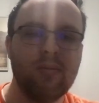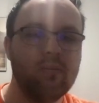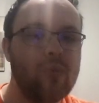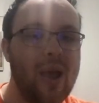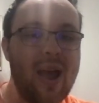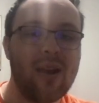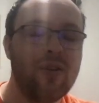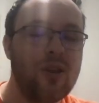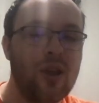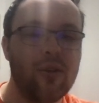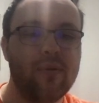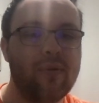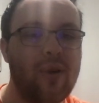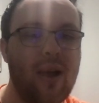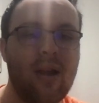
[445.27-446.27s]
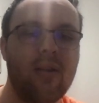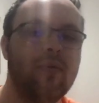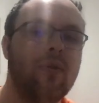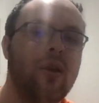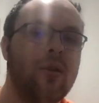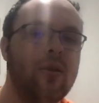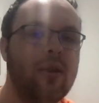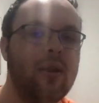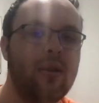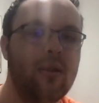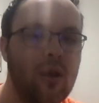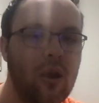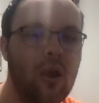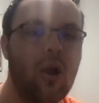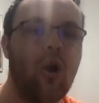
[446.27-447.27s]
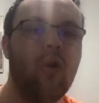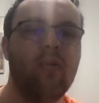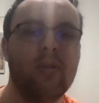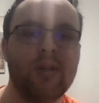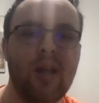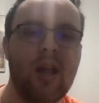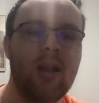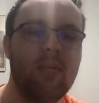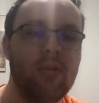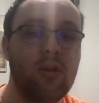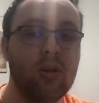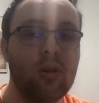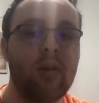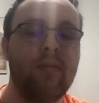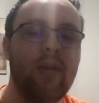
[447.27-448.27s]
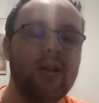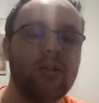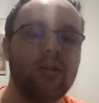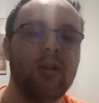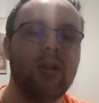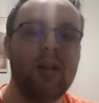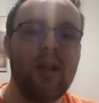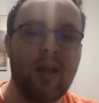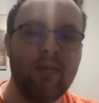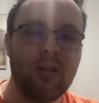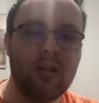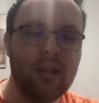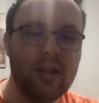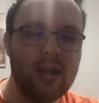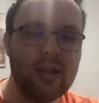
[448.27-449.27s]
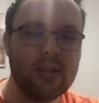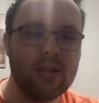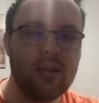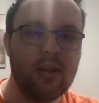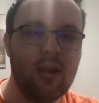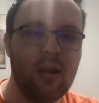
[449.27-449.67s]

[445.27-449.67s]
add another 5, and then over time you're eventually going to have a list